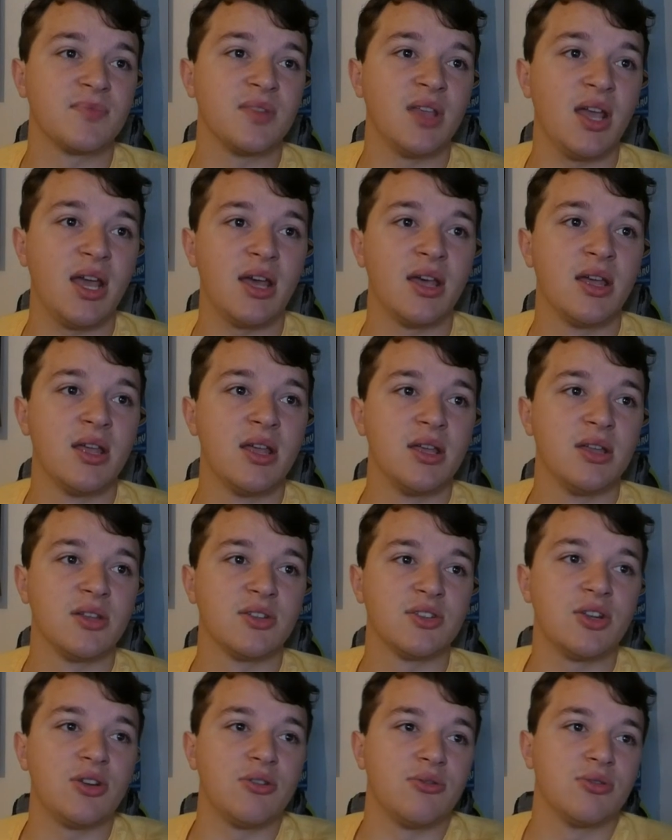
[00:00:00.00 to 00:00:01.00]
Yeah,
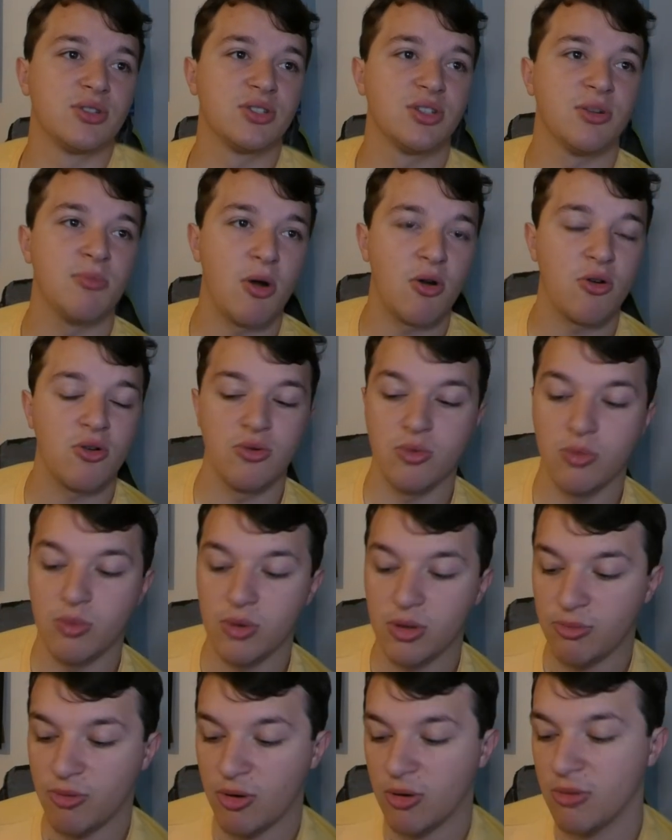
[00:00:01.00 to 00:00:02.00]
so tomorrow
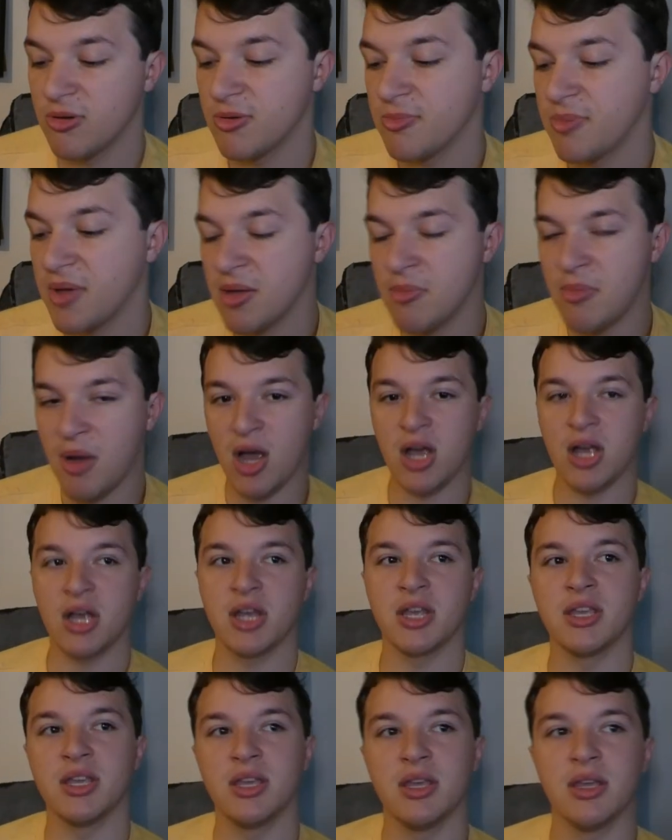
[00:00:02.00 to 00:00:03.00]
will probably be
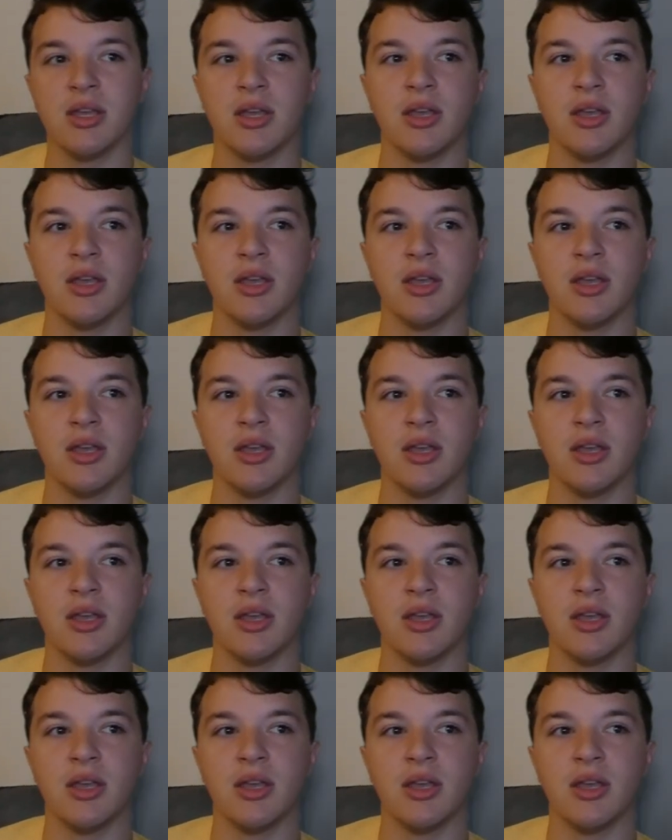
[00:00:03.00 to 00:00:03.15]
my